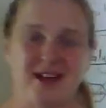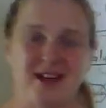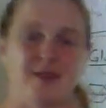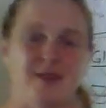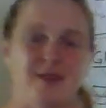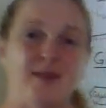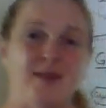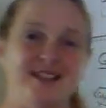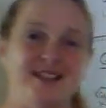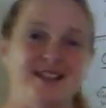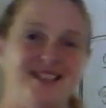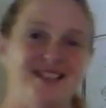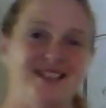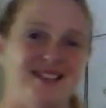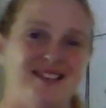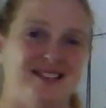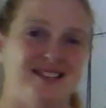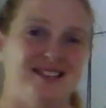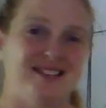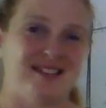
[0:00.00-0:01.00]
But
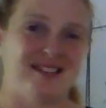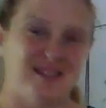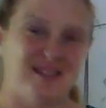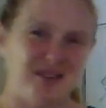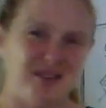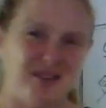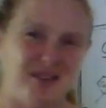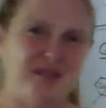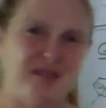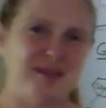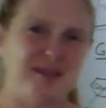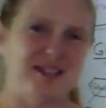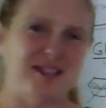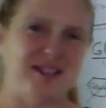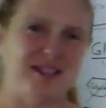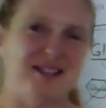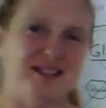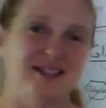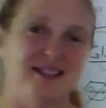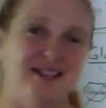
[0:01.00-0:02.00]

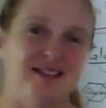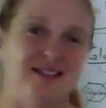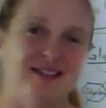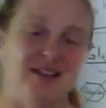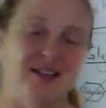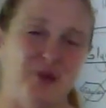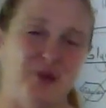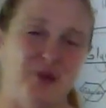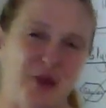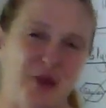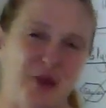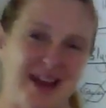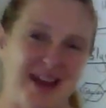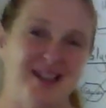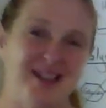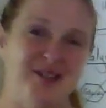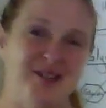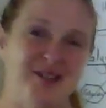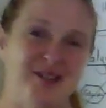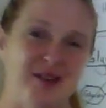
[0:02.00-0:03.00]
ultimately, if you can
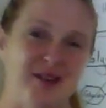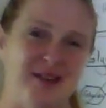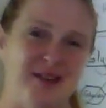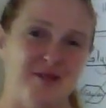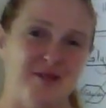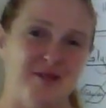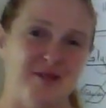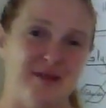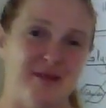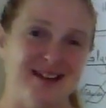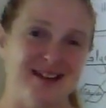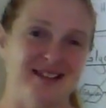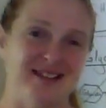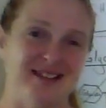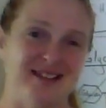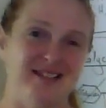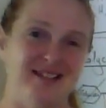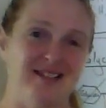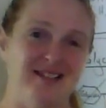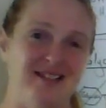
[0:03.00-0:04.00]
do aerobic,
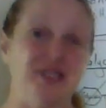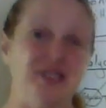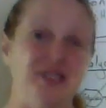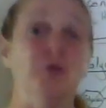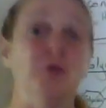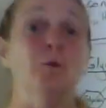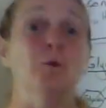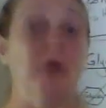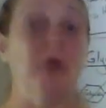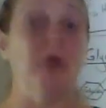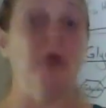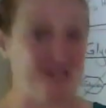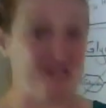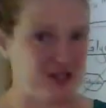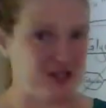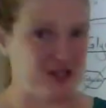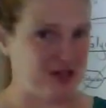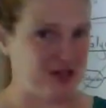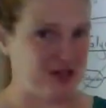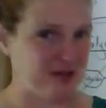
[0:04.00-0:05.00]
you want to
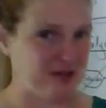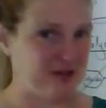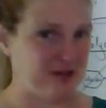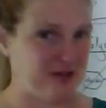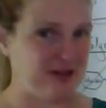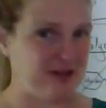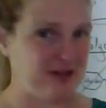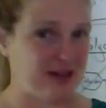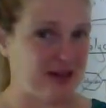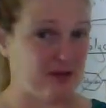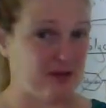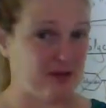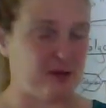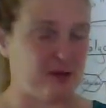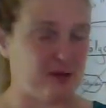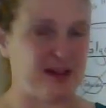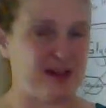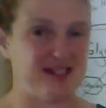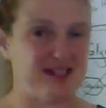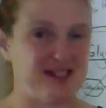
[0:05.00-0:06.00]
do
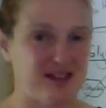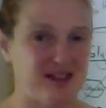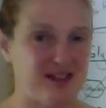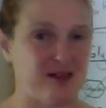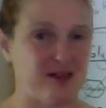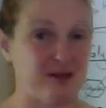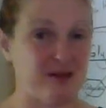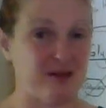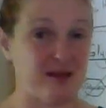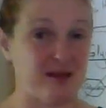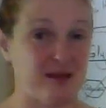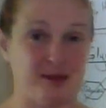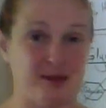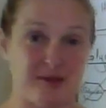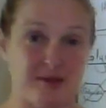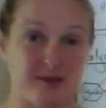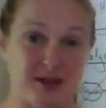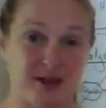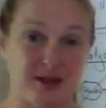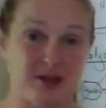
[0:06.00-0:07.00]
aerobic cellular
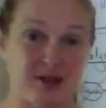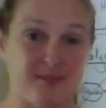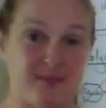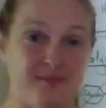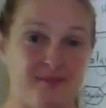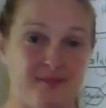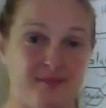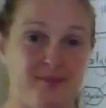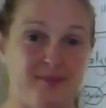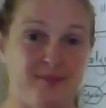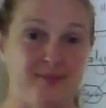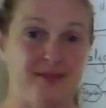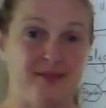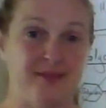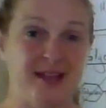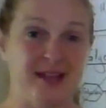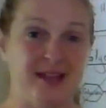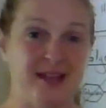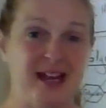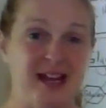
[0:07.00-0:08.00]
respiration.
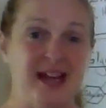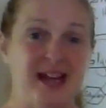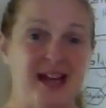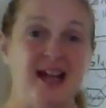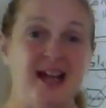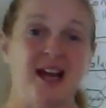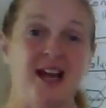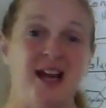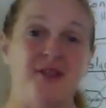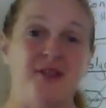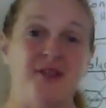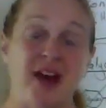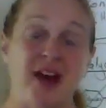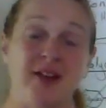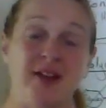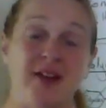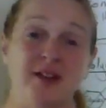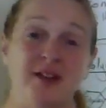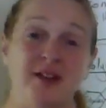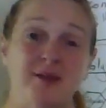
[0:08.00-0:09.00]
If you have
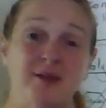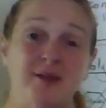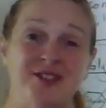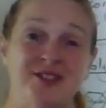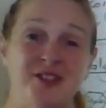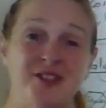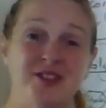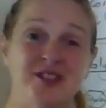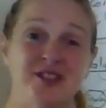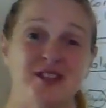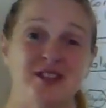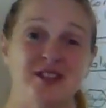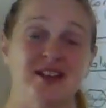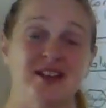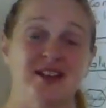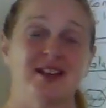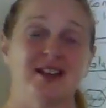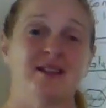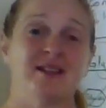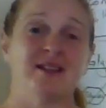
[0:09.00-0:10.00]
any questions,
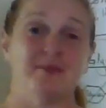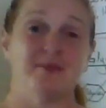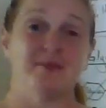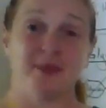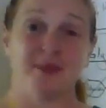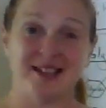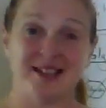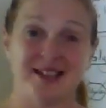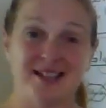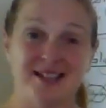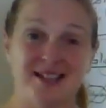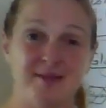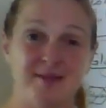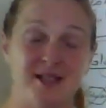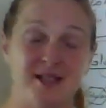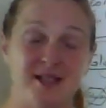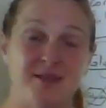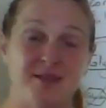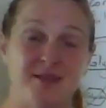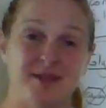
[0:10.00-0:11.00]
please,
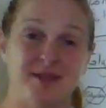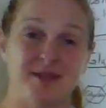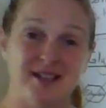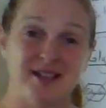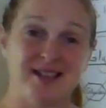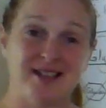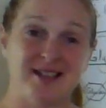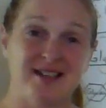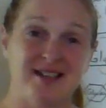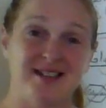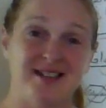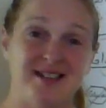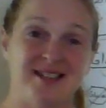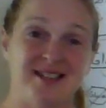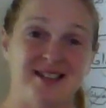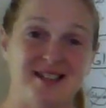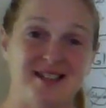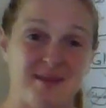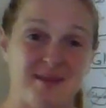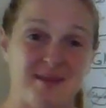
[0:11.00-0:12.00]
please, please
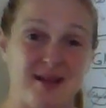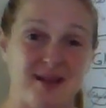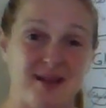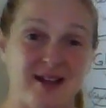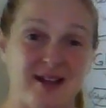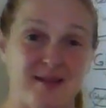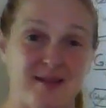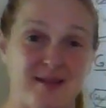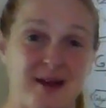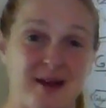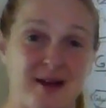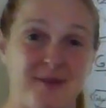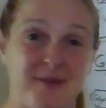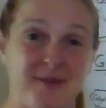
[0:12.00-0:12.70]
send me an email.